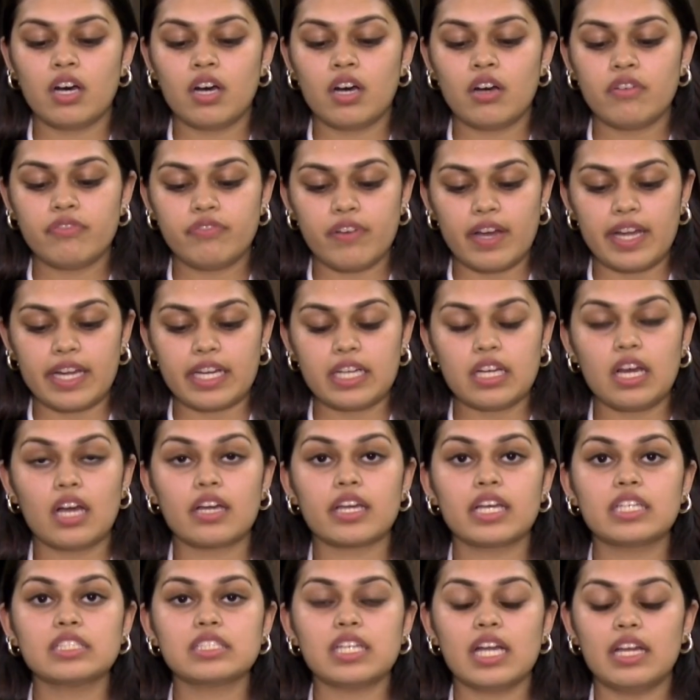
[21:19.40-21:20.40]
fight
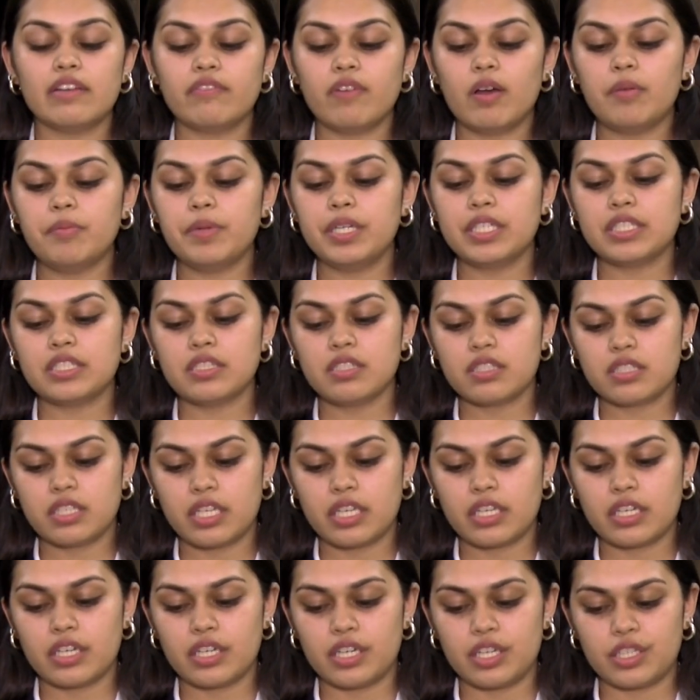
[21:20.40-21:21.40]
against environmental
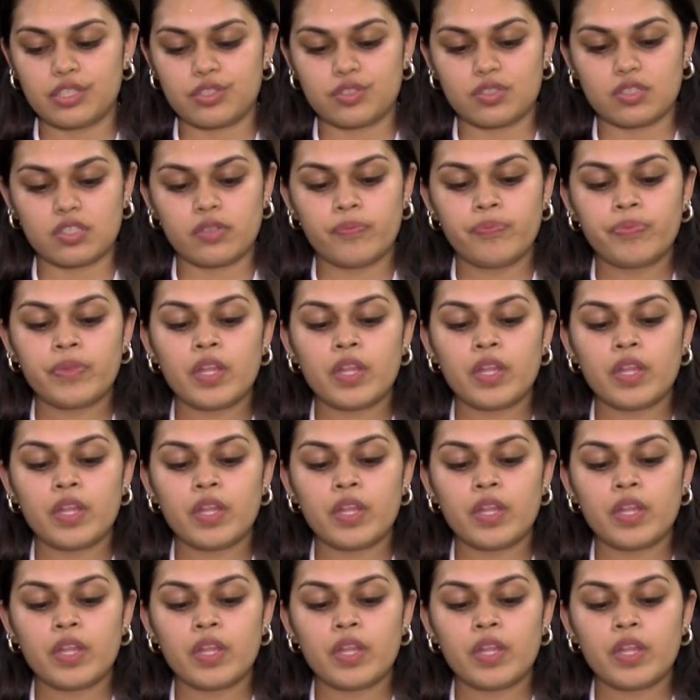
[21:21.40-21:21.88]
degradation.